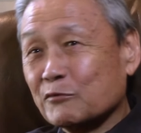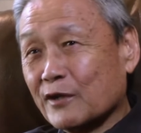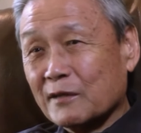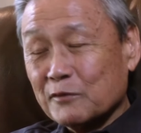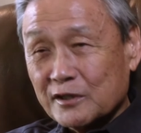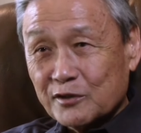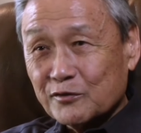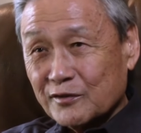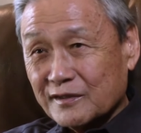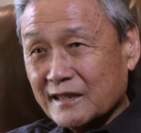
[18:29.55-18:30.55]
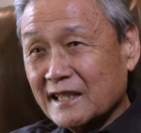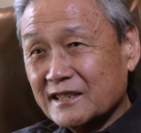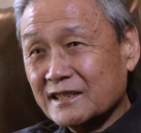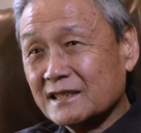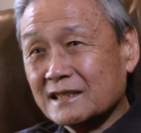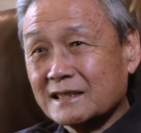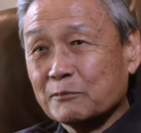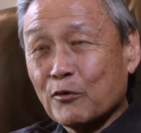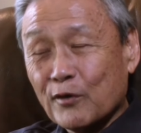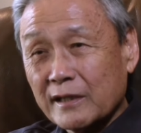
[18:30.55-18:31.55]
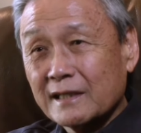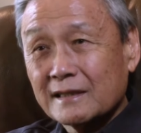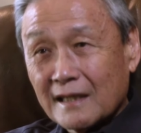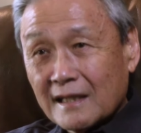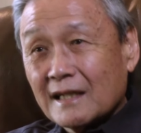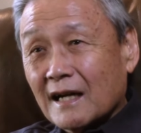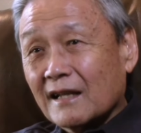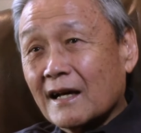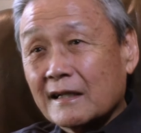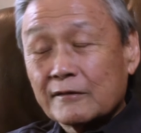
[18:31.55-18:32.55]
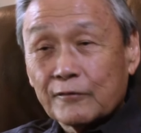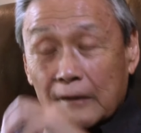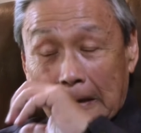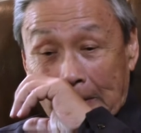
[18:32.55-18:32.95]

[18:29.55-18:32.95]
working with student organizations, supporting a lot of